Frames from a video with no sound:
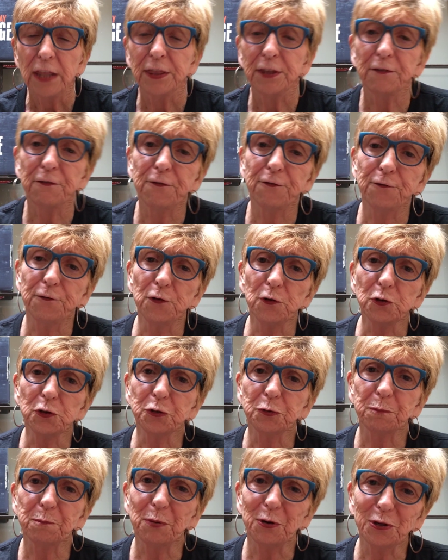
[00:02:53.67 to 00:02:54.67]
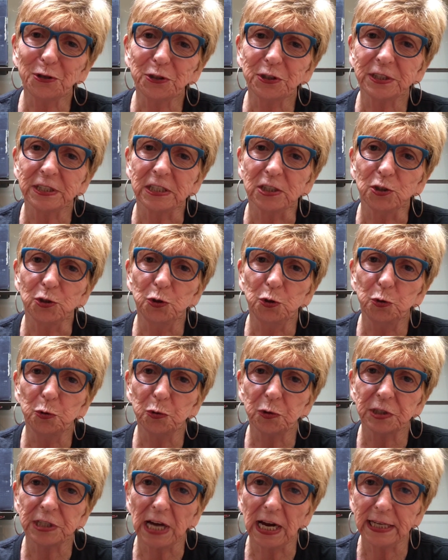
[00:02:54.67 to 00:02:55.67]
The first person
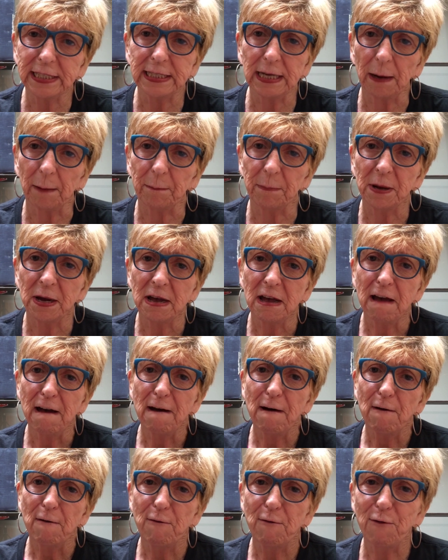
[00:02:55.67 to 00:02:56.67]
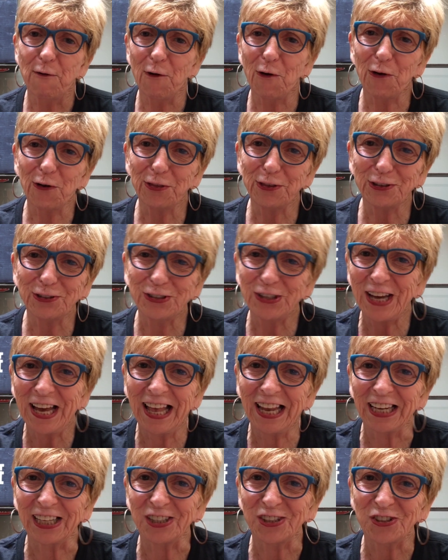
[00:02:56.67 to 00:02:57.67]
you sign up for the
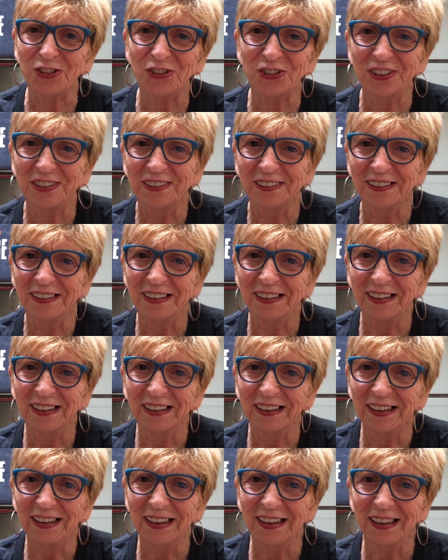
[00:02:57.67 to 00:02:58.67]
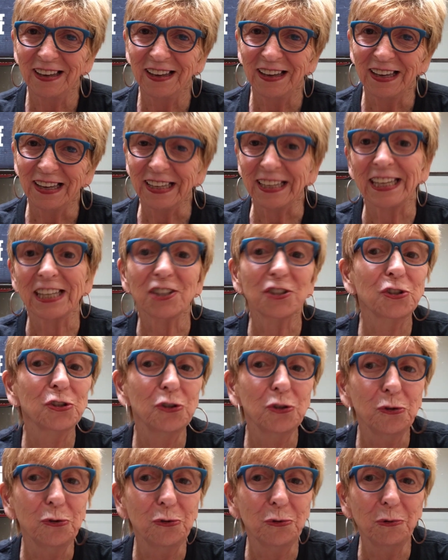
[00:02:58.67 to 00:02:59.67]
challenge
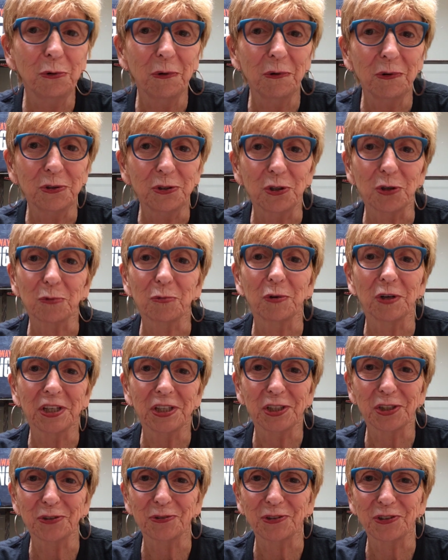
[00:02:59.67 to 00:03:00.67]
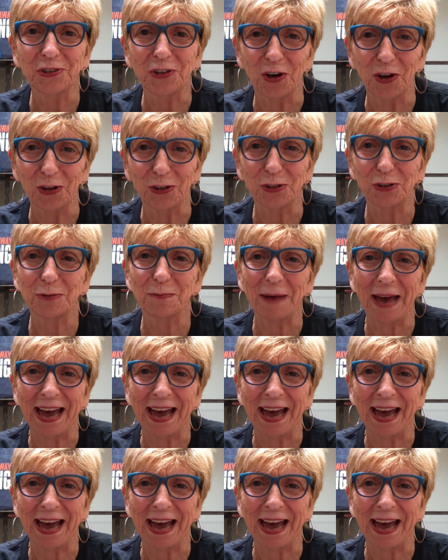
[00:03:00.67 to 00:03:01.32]
gets you your $100